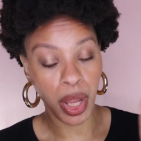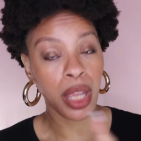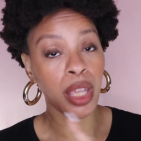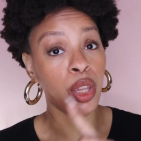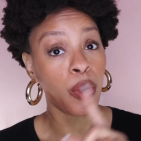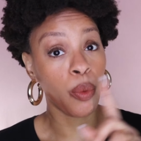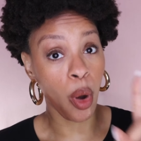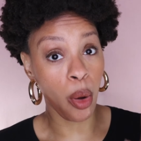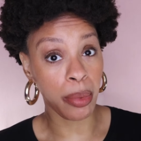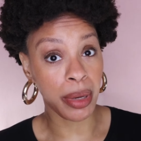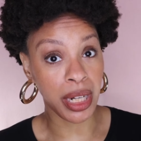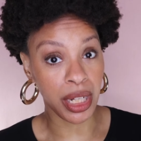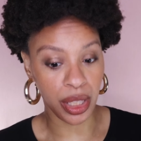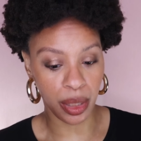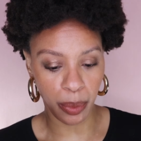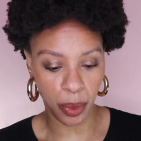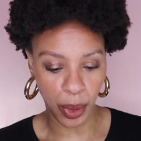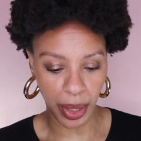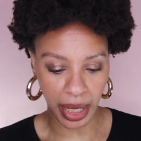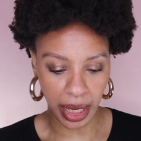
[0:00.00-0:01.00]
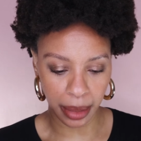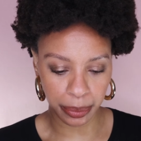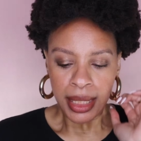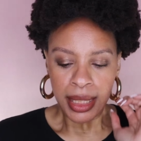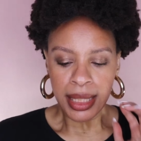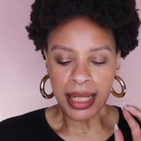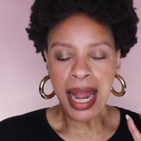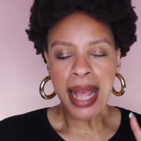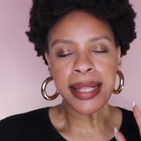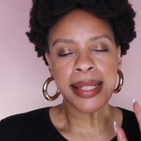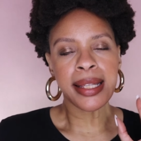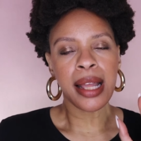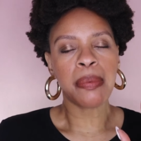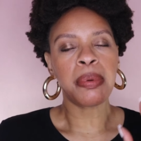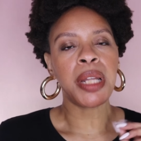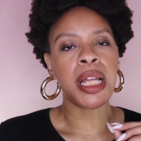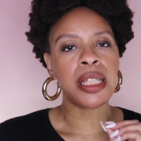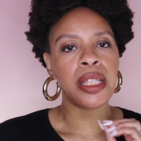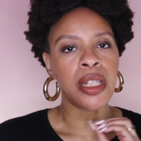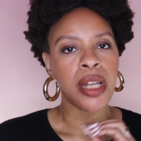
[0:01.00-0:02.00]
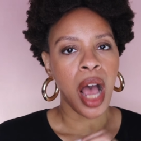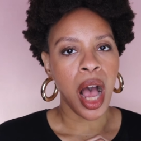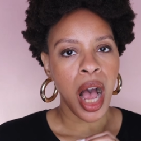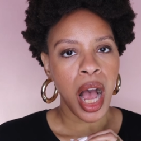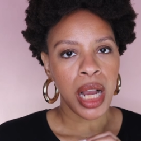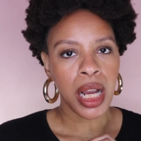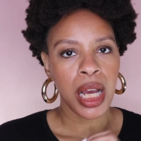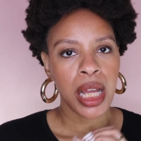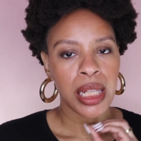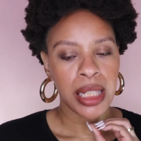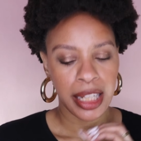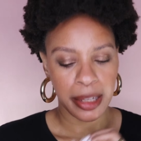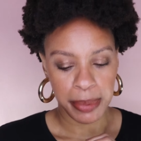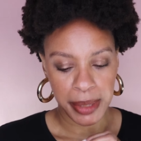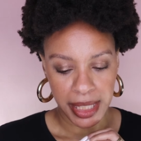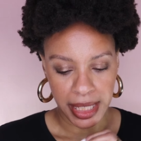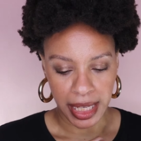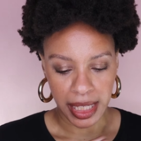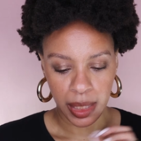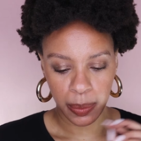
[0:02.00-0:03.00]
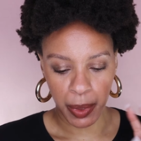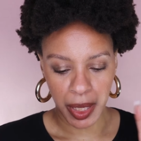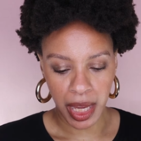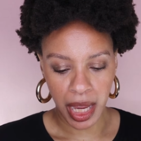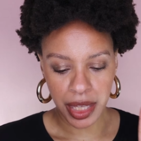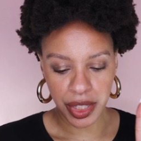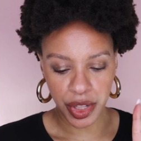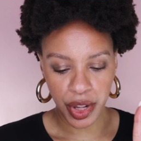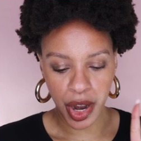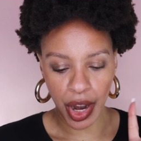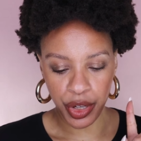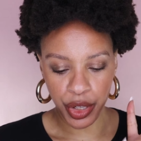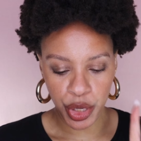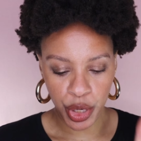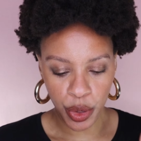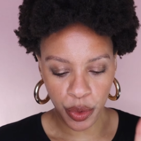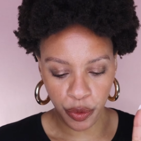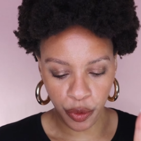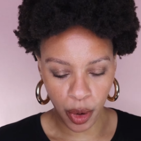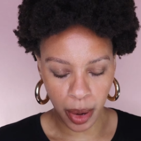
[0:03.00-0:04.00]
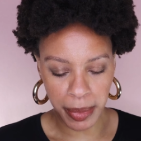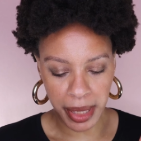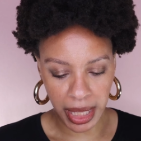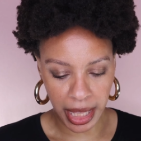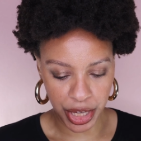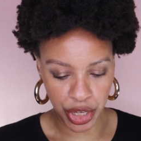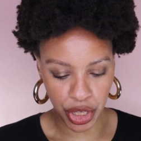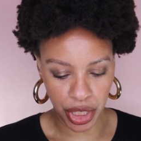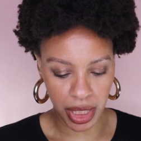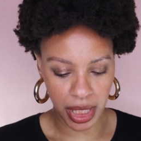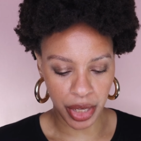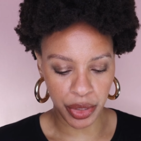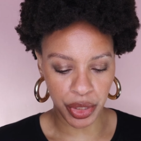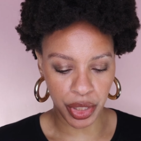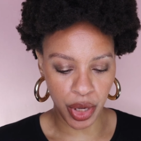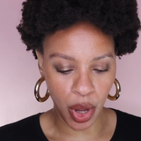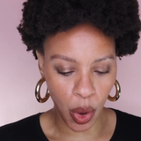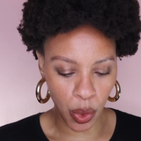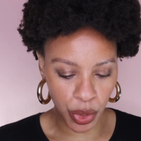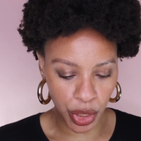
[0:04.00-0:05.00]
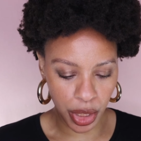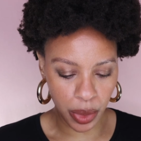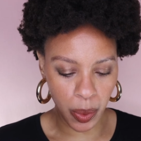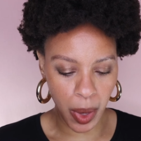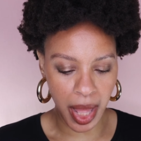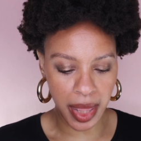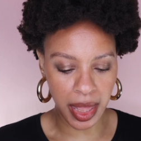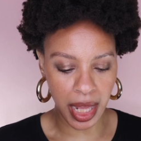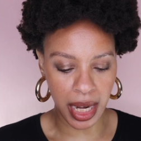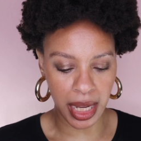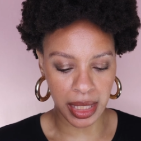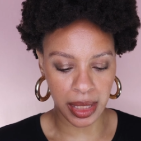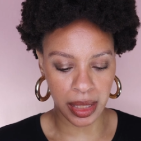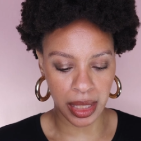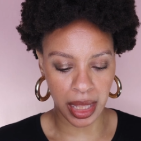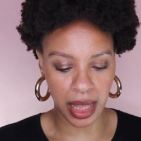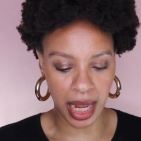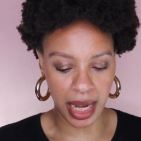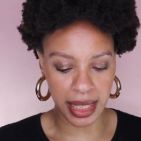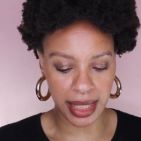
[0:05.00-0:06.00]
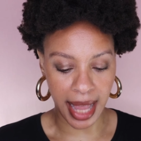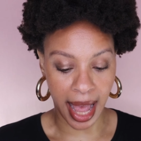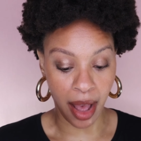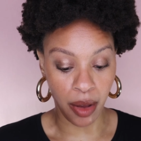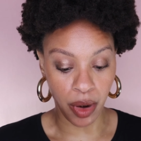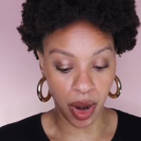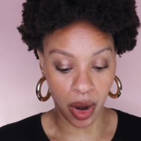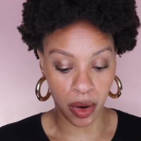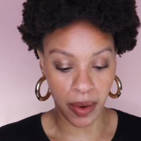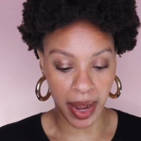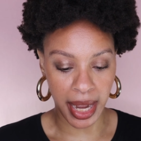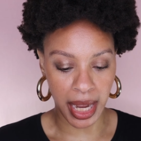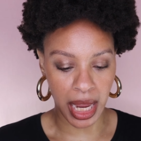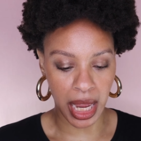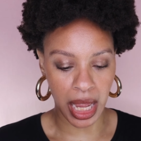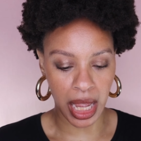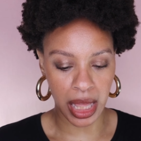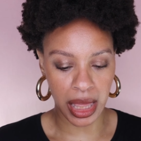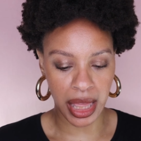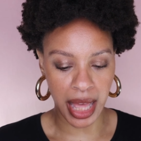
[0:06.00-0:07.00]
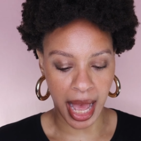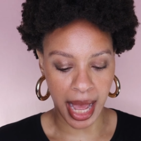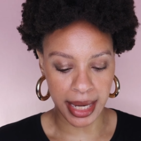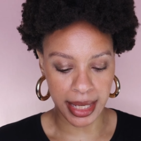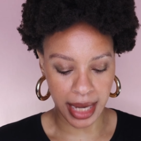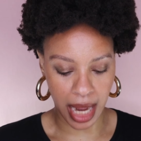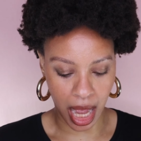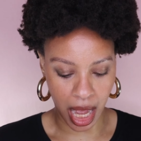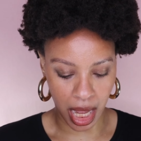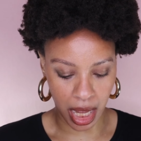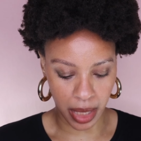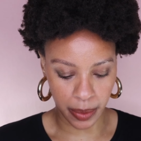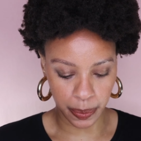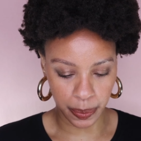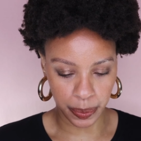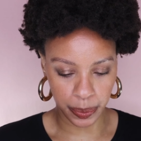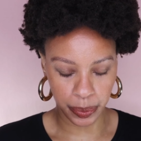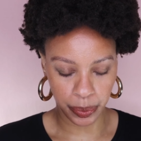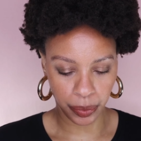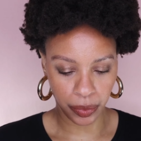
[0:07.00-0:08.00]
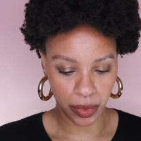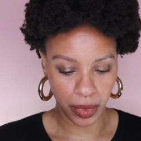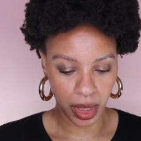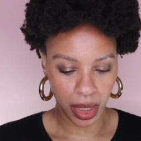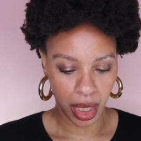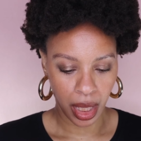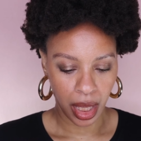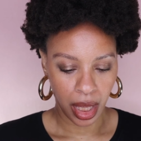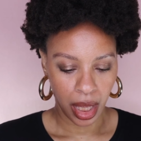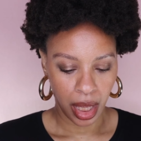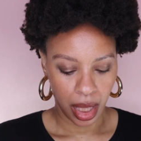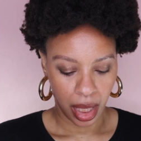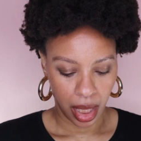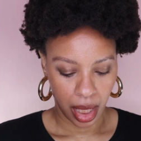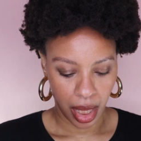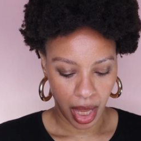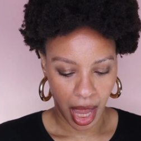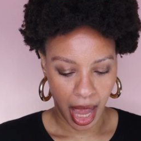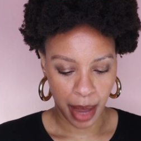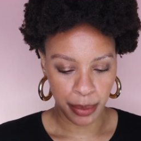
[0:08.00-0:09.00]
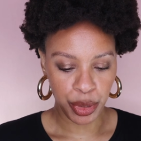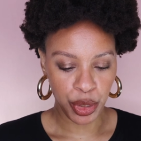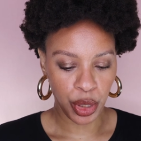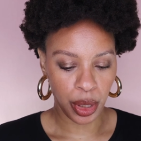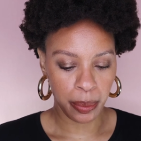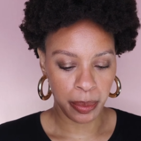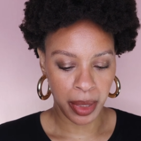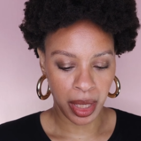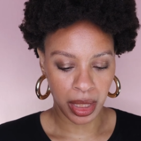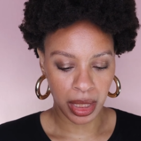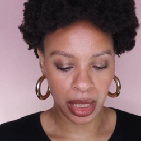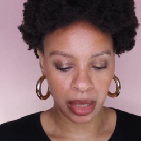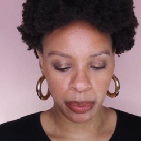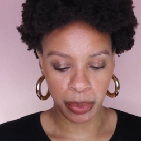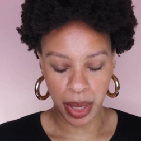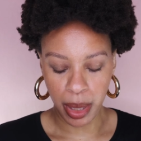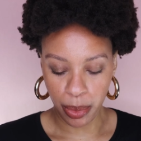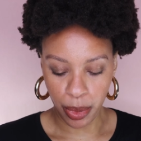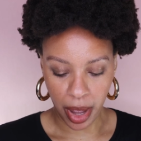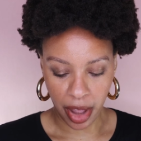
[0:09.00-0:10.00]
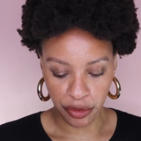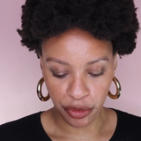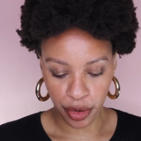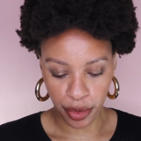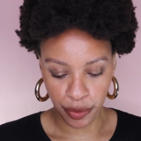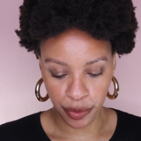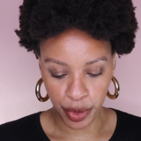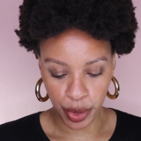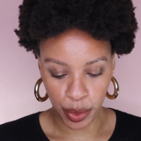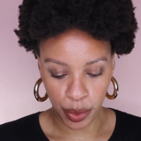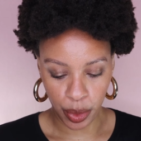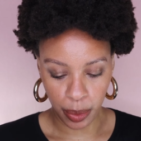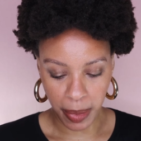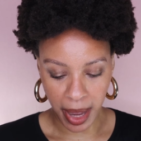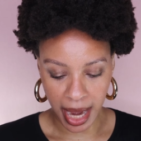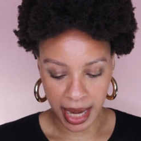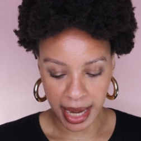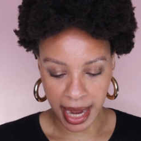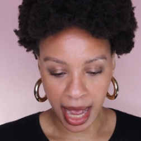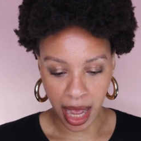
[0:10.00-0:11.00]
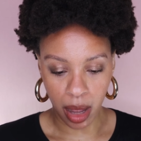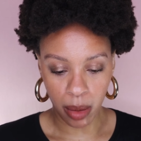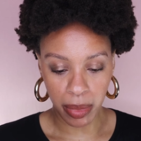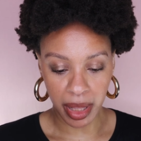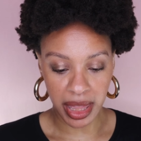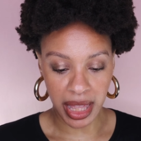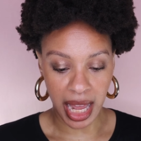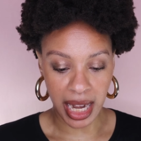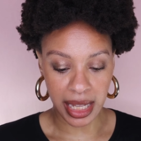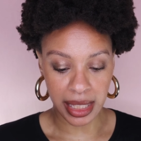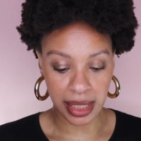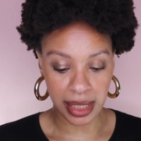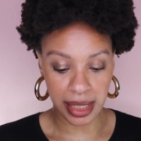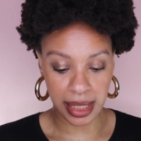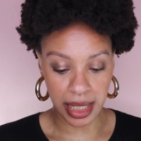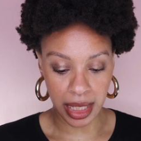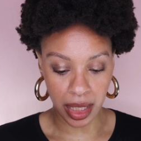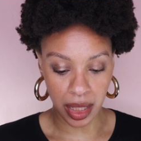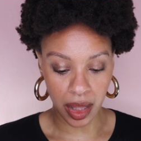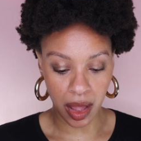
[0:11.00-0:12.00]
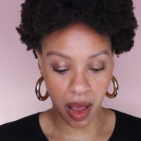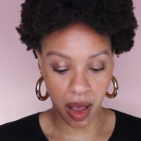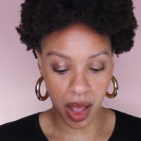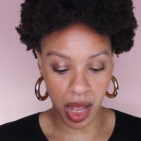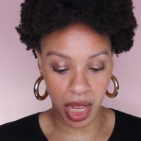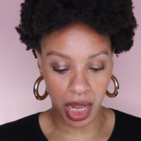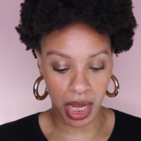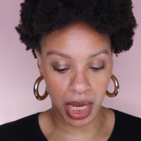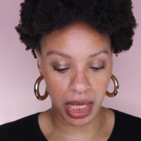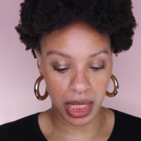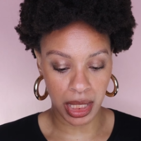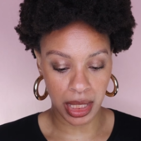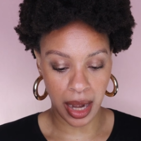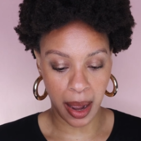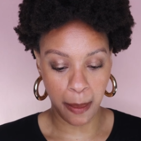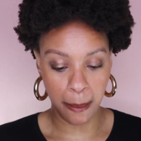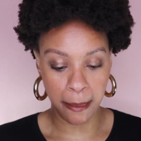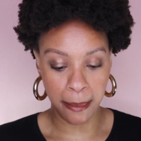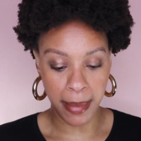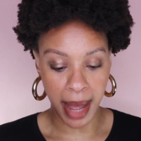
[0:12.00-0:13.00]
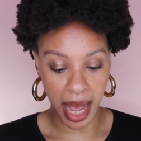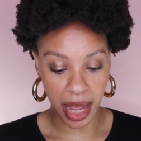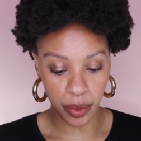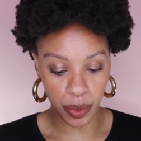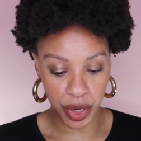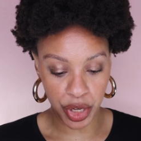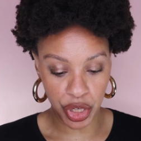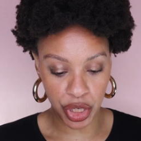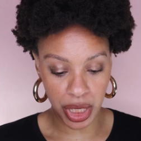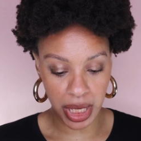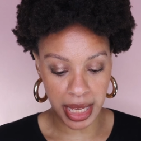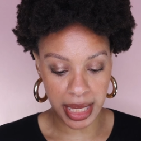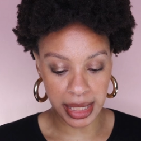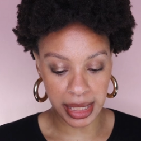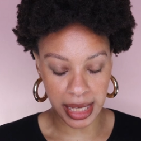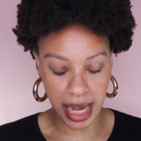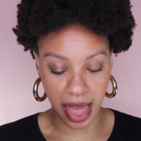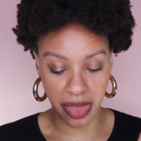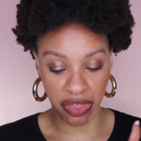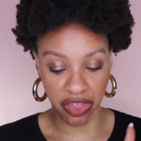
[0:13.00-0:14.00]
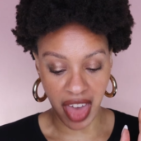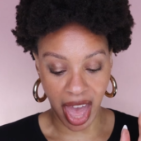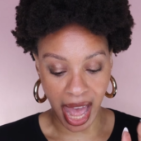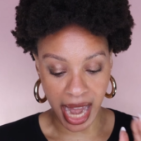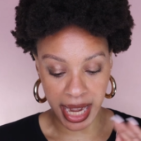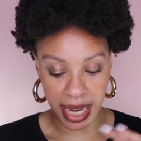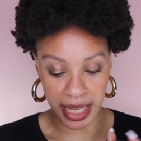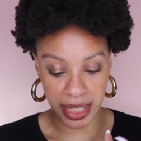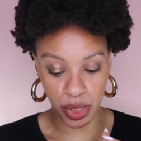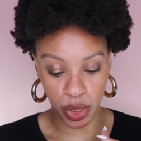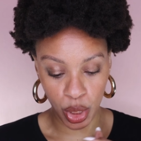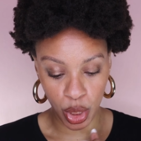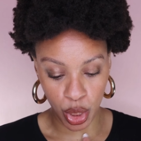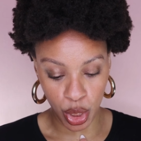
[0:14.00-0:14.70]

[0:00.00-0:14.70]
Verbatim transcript: You won't be disappointed. Next up, let's talk lipsticks, because there are 2 formulations. There's an older one that is out already that I'm sure a million people have reviewed by now, but that is still on my wish list, and that is the